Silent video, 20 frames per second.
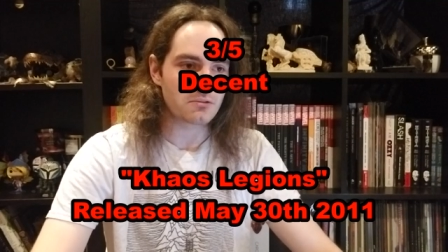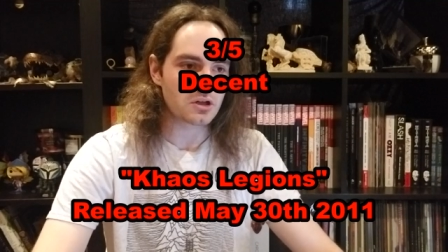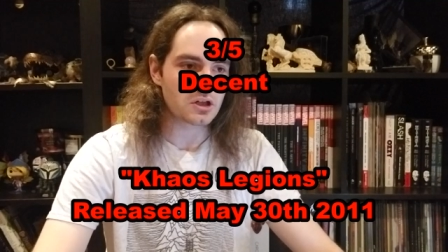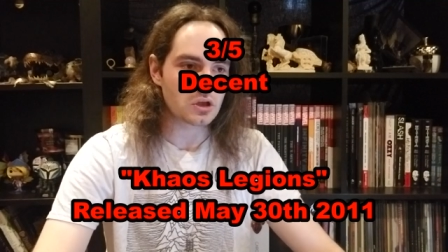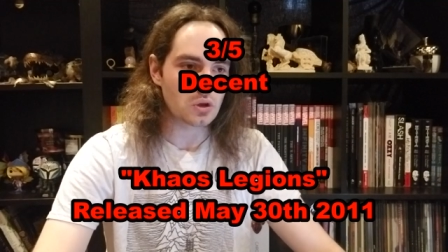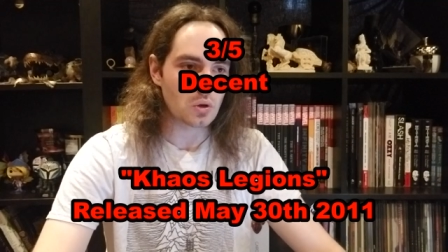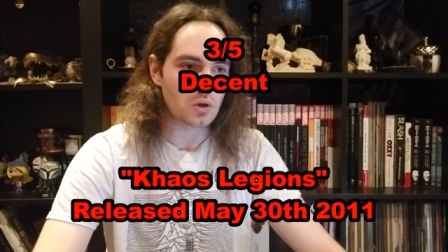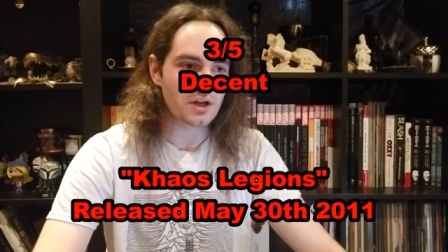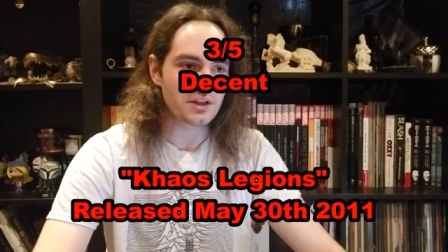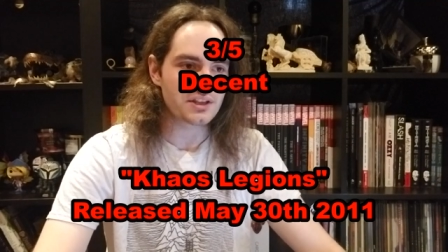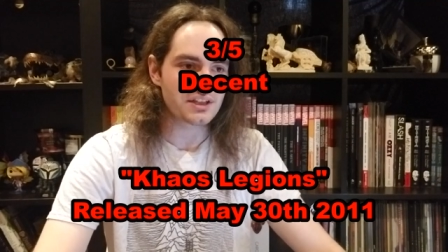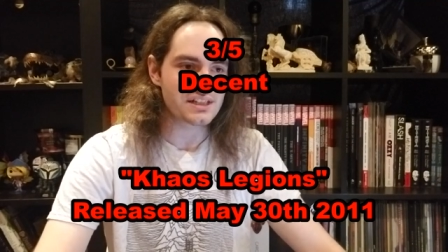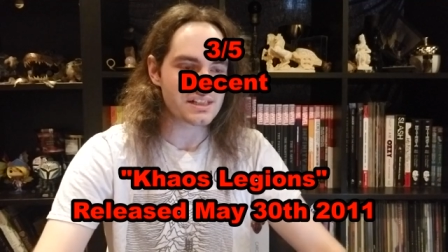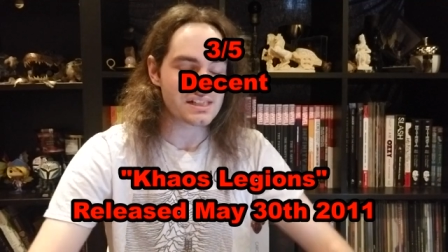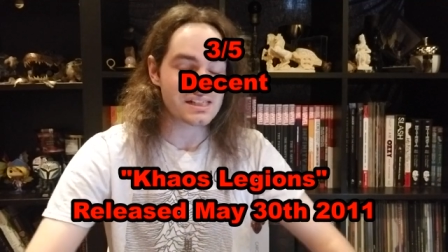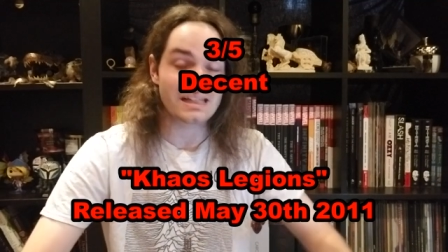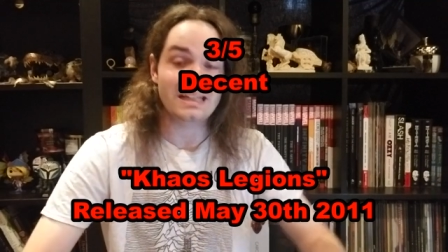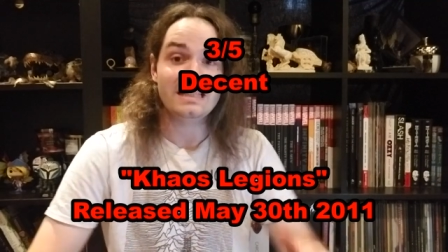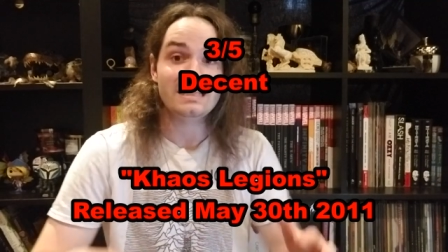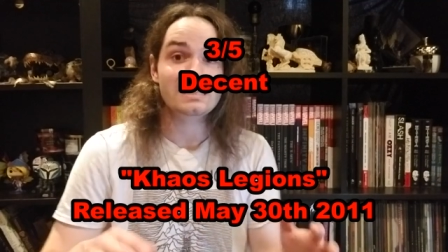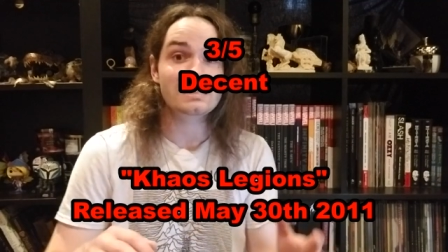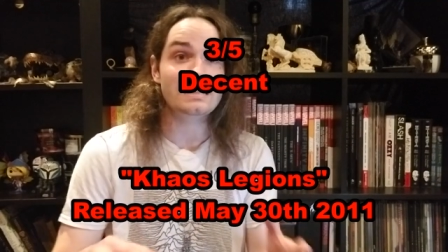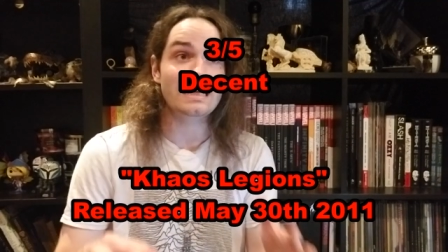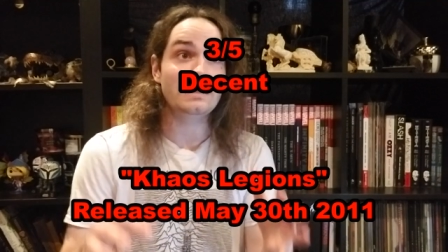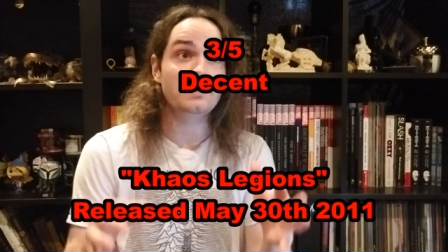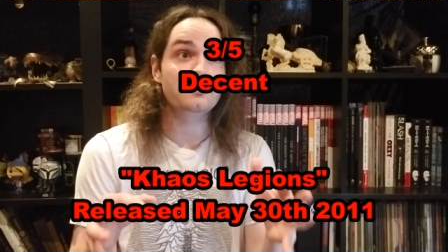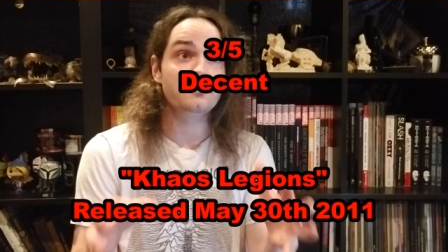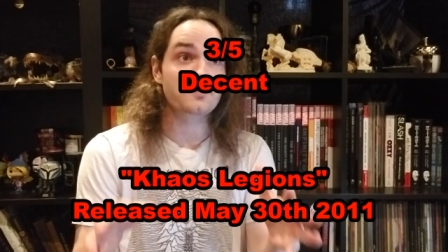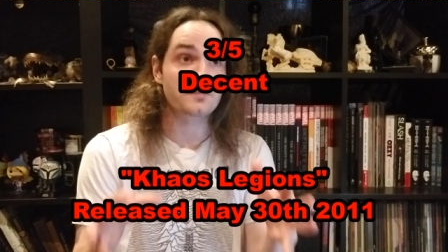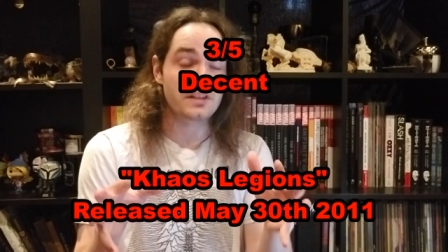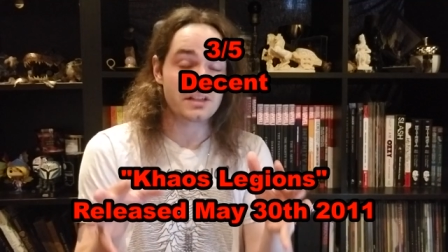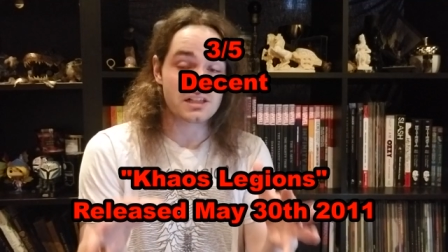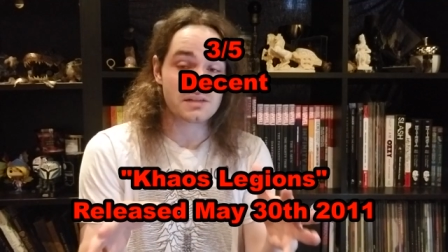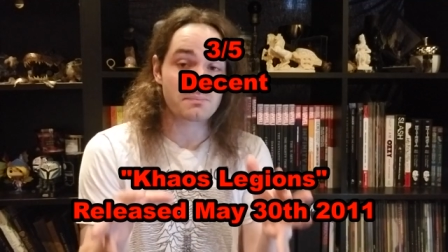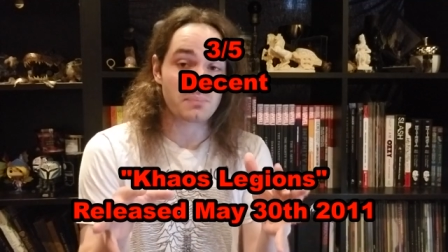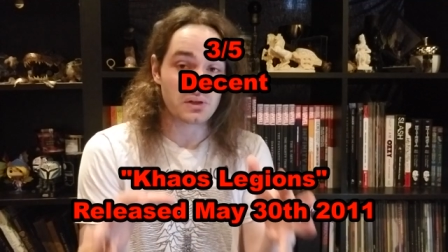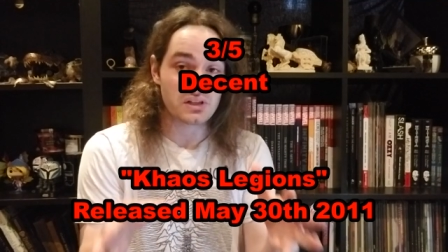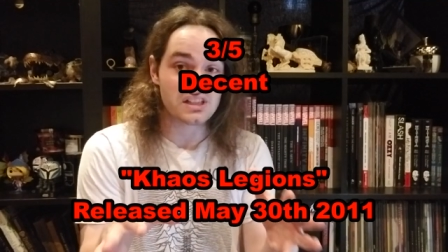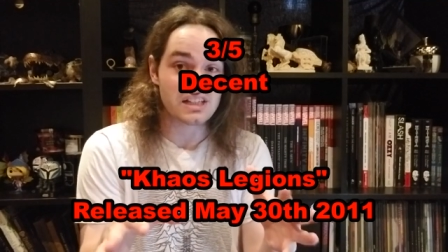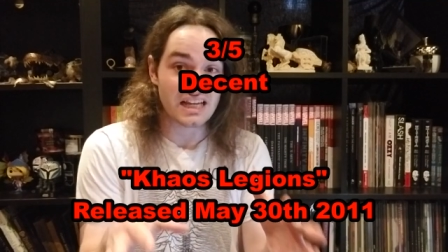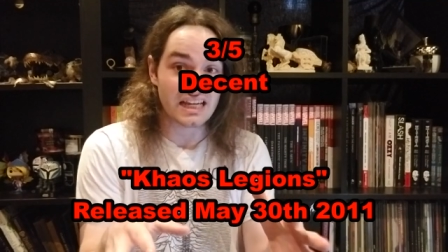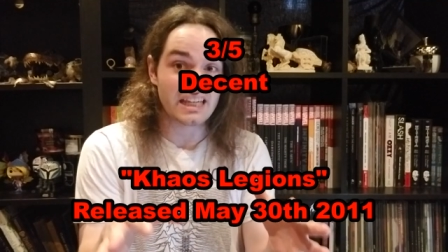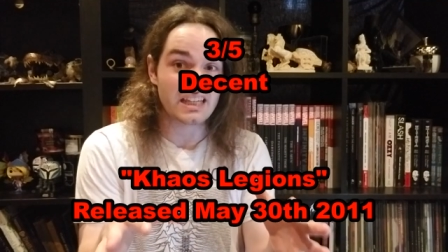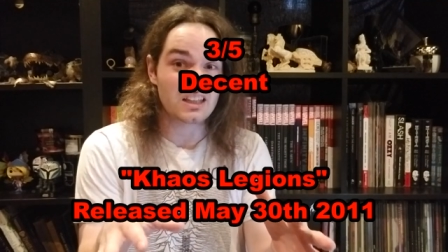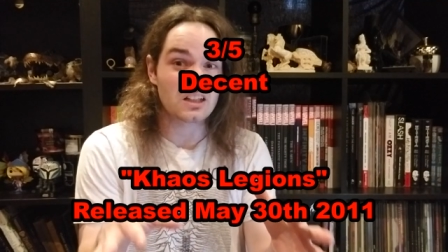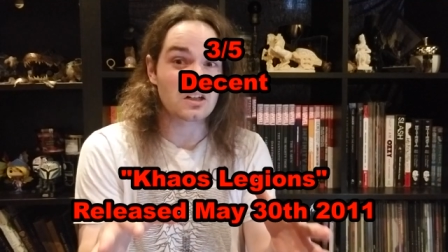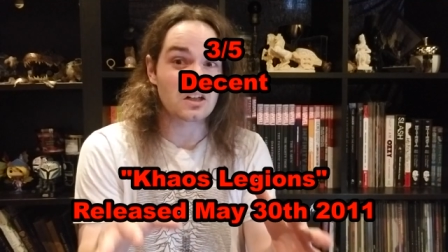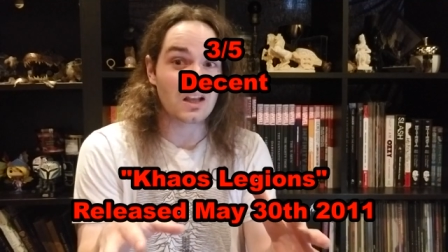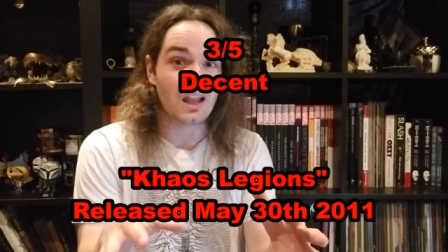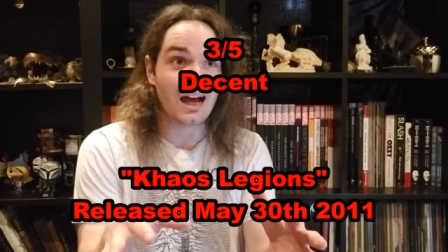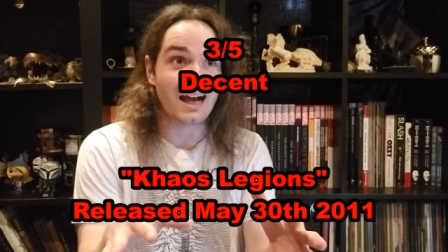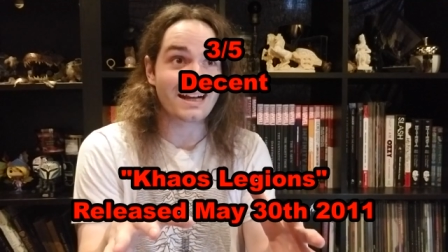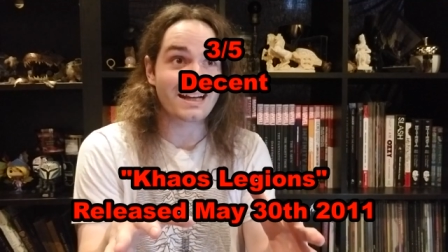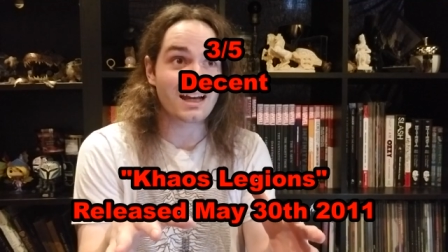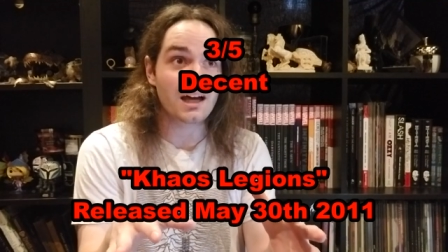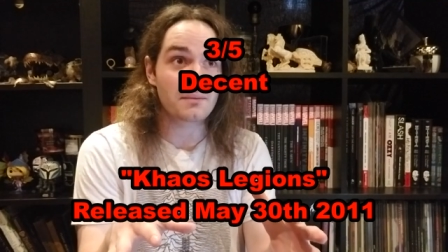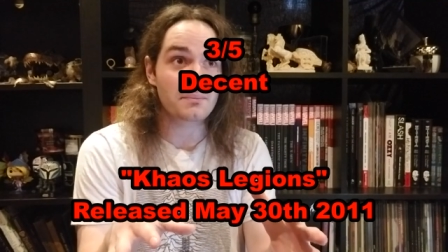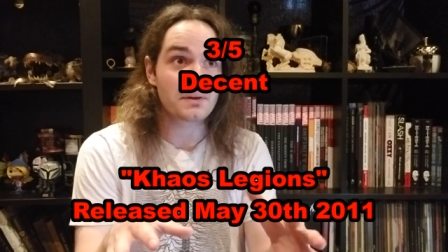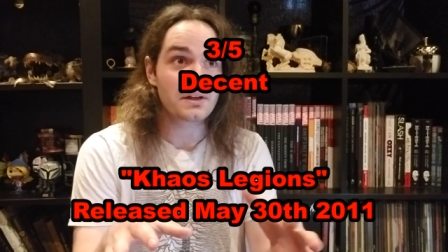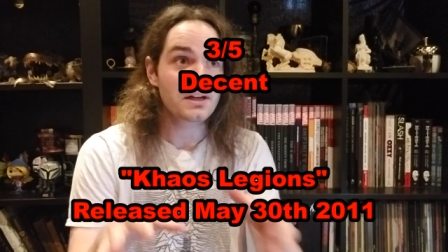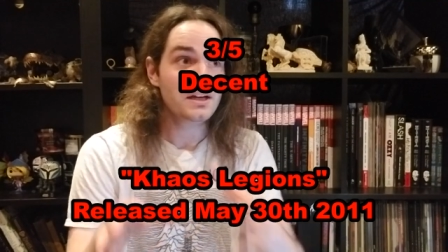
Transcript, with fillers: recorded this instead of this particular lineup,